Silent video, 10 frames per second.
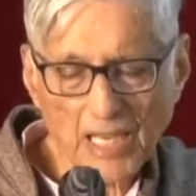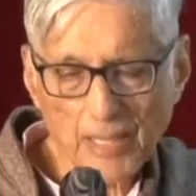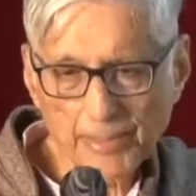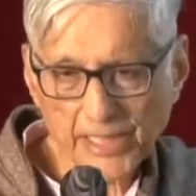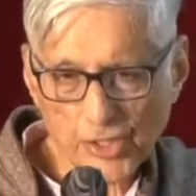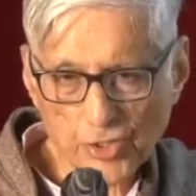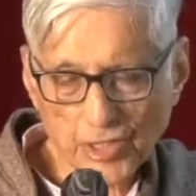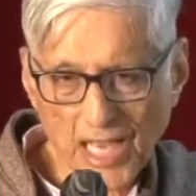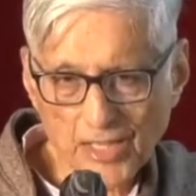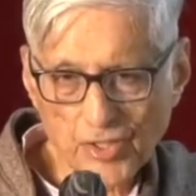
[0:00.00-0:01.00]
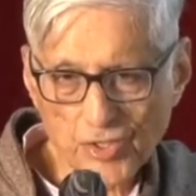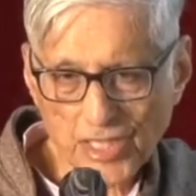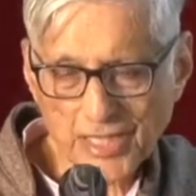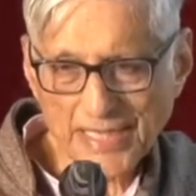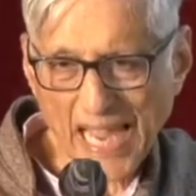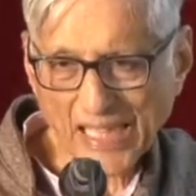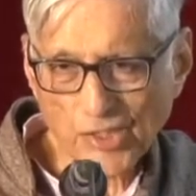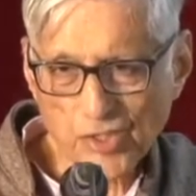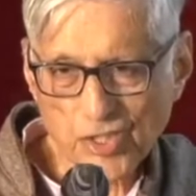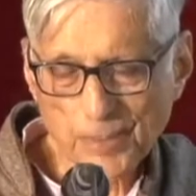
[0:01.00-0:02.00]
by British guns and
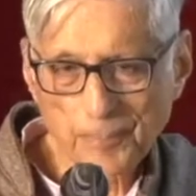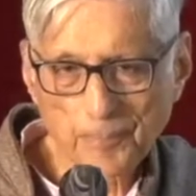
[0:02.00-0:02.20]
tanks,